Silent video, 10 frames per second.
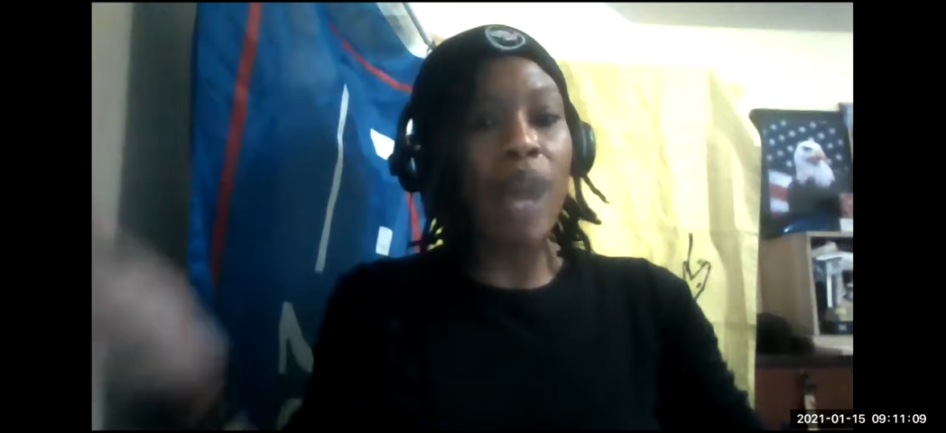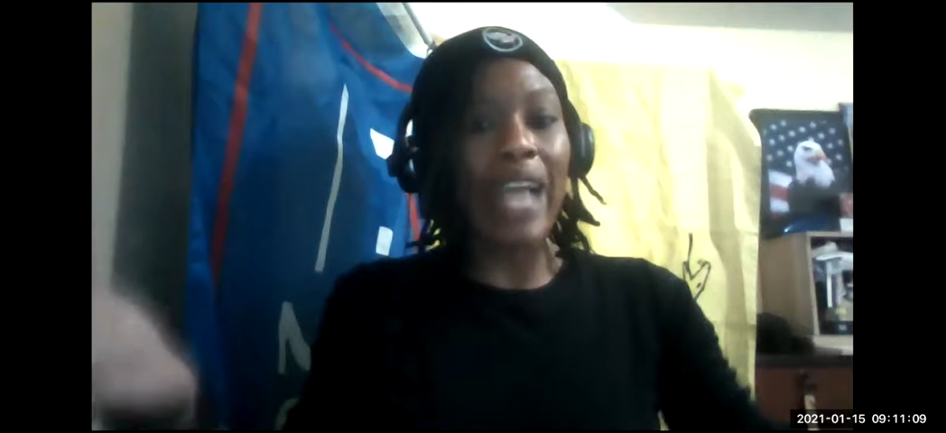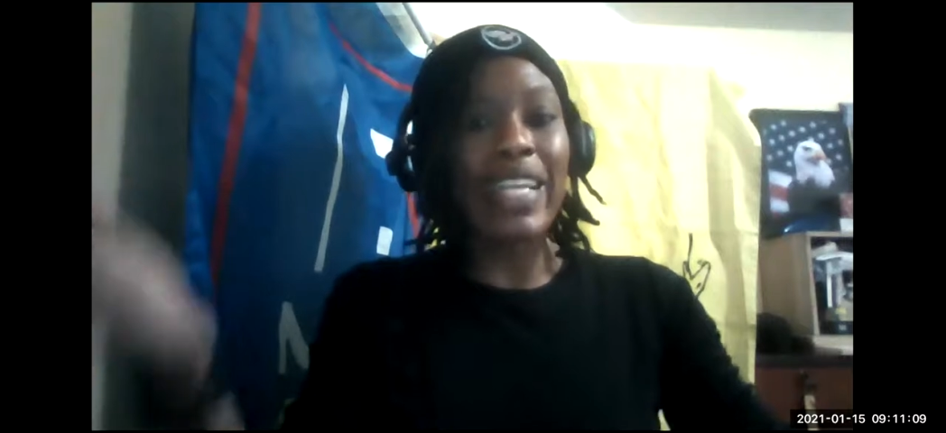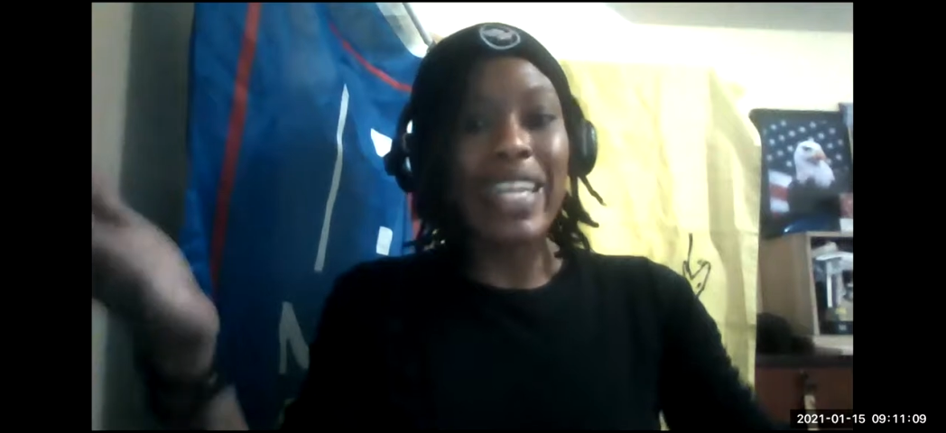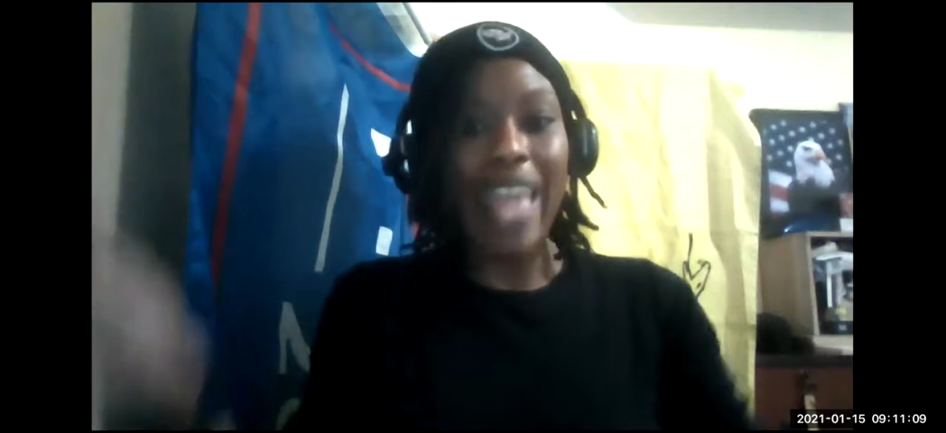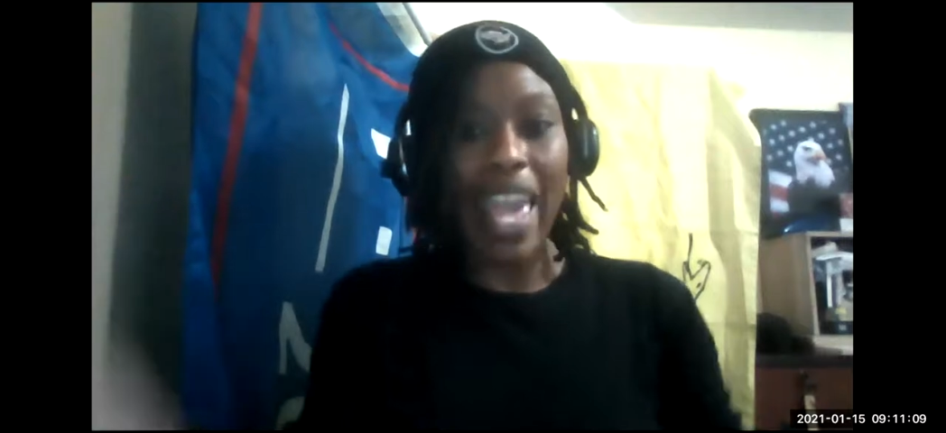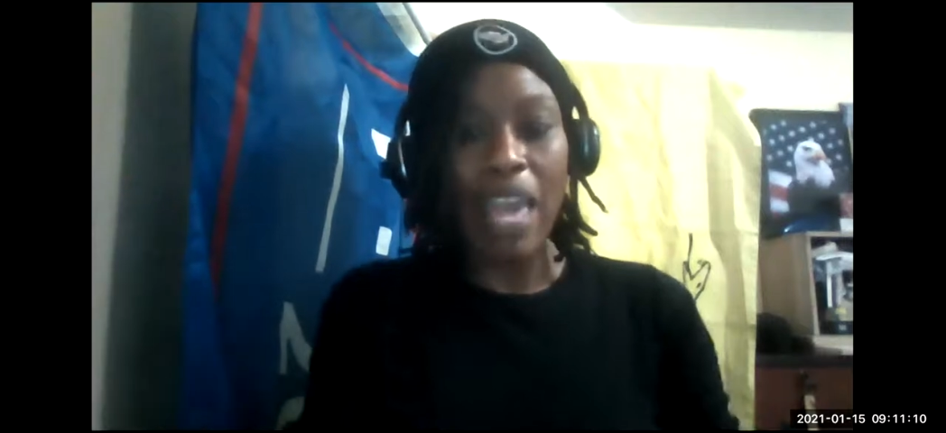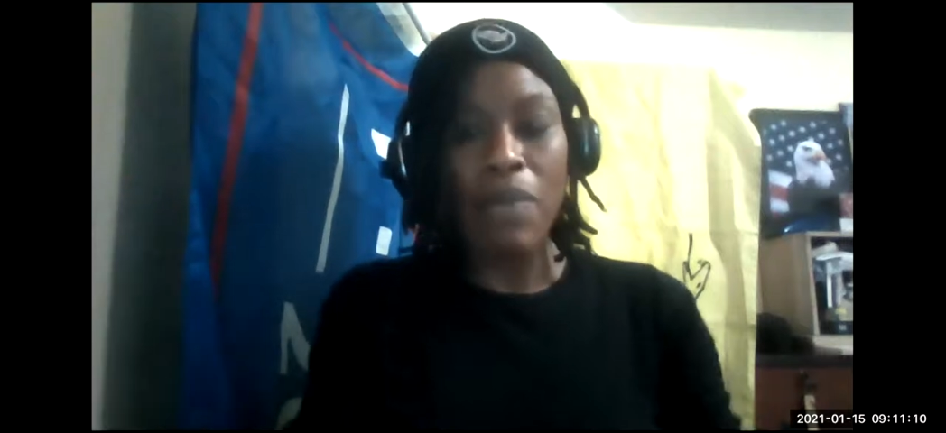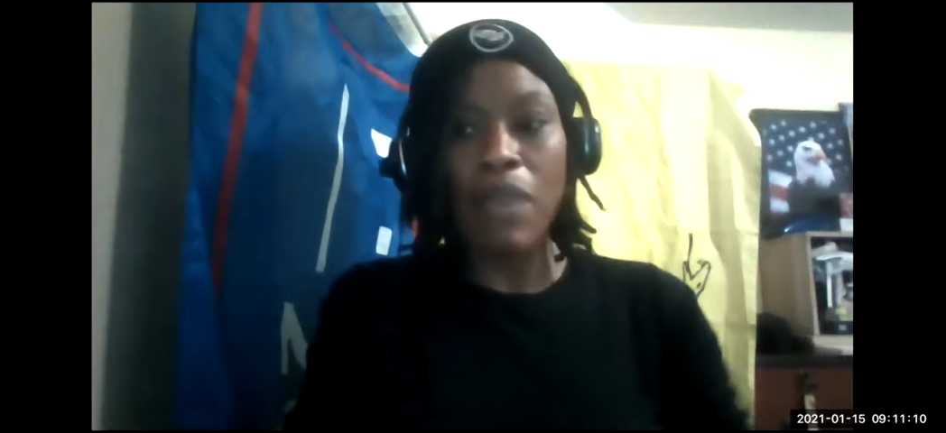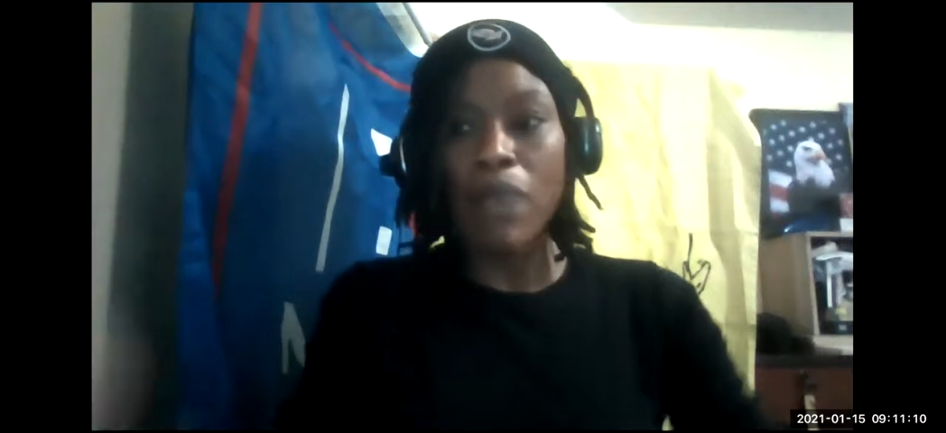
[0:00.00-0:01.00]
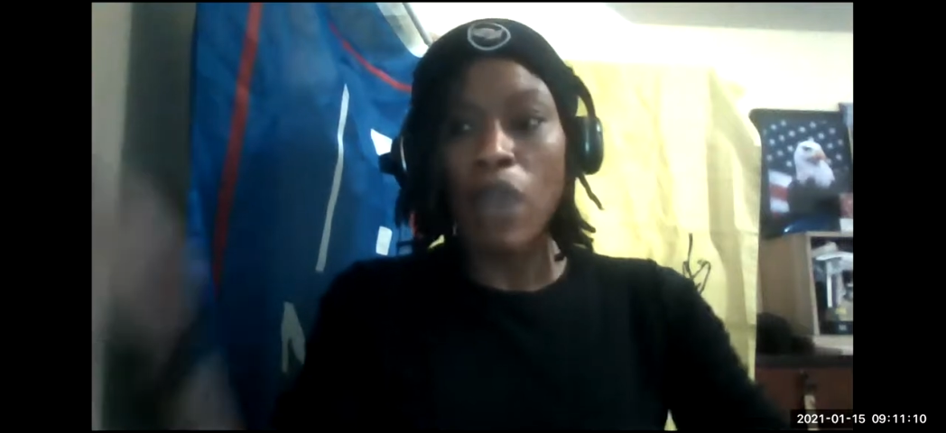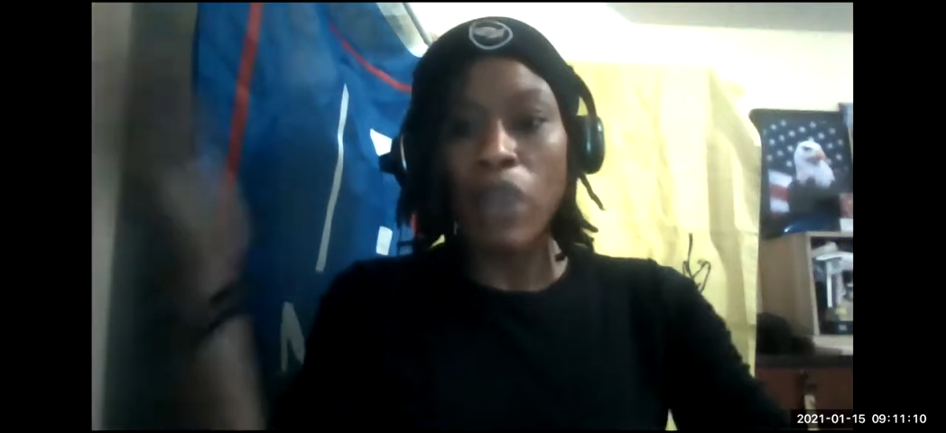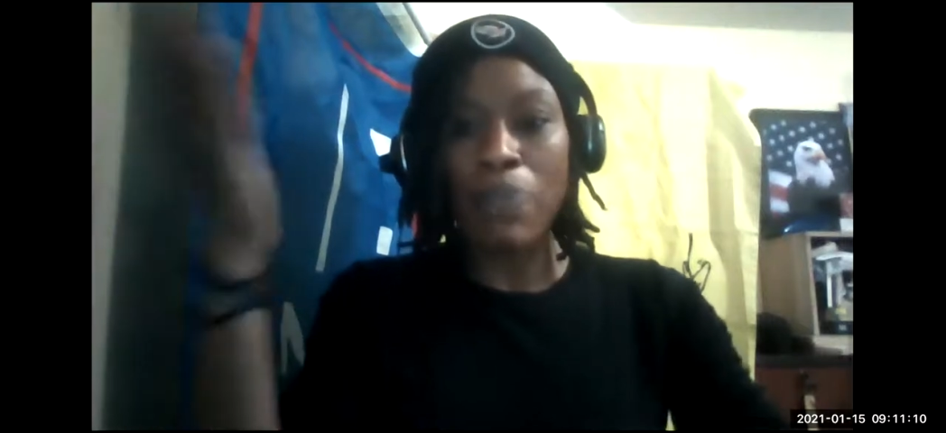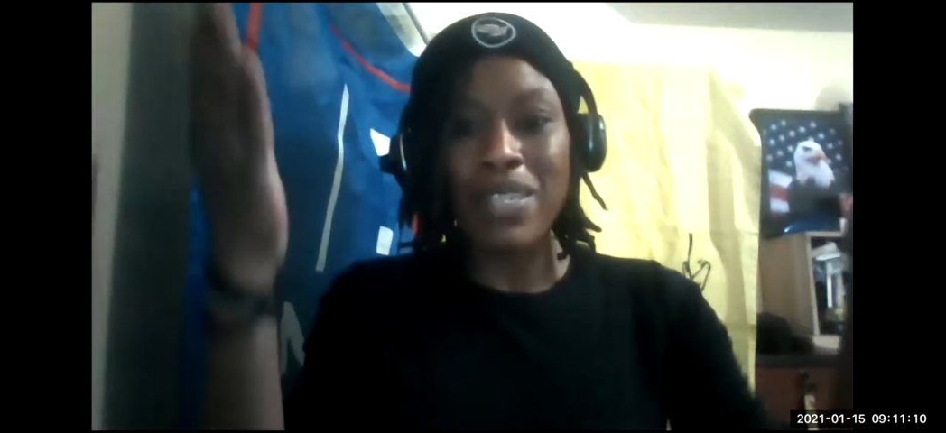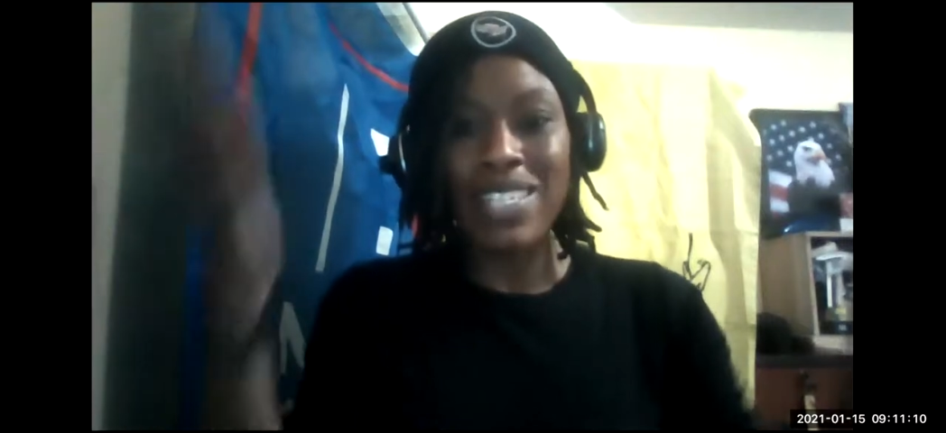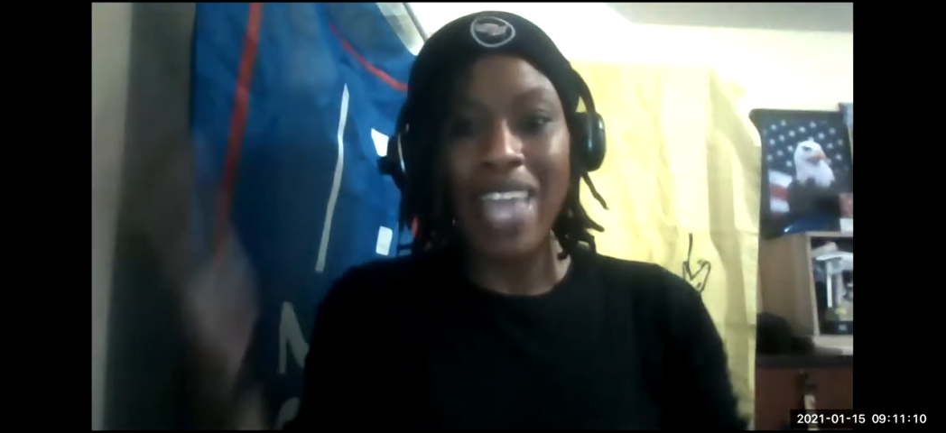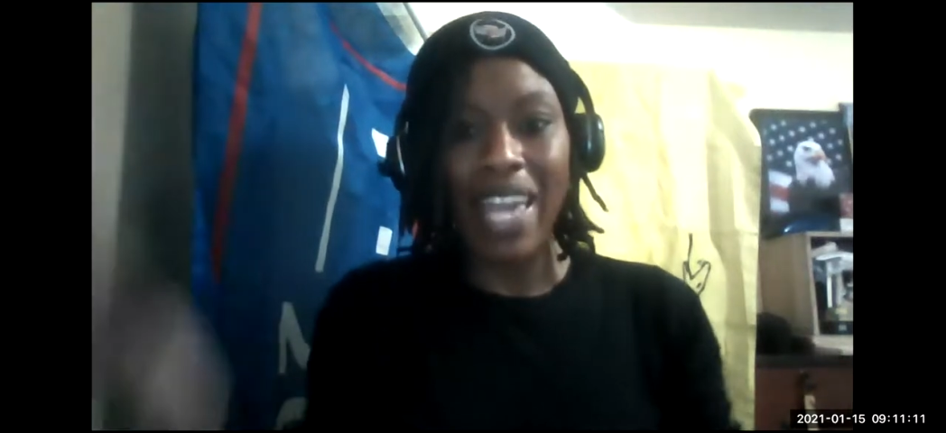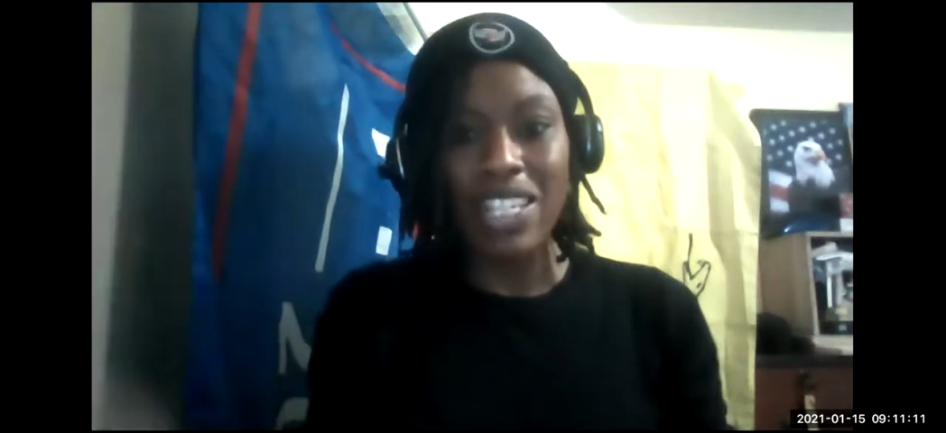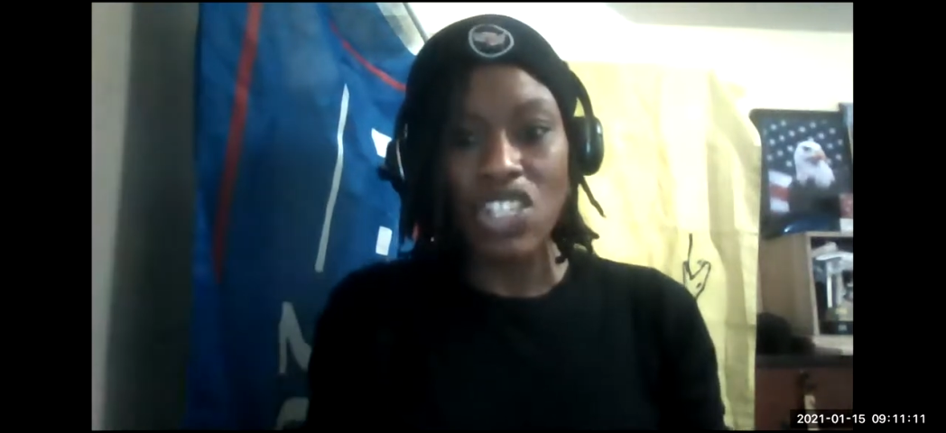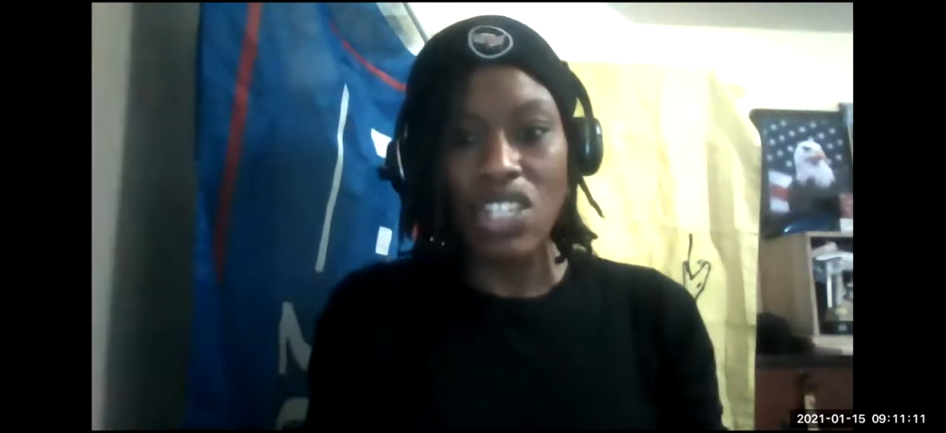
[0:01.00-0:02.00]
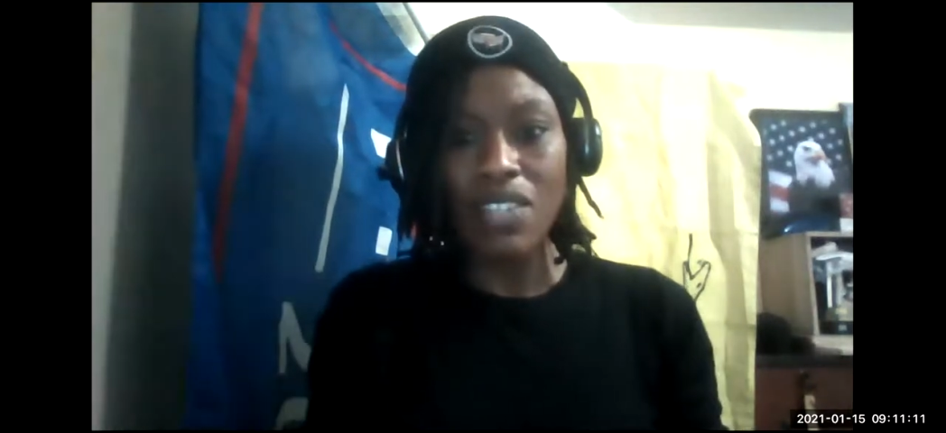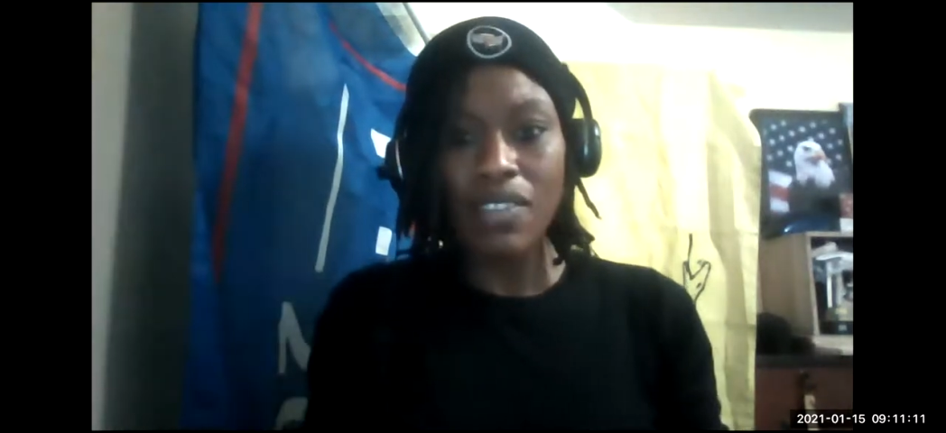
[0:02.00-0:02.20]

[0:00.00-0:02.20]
my name and my reputation,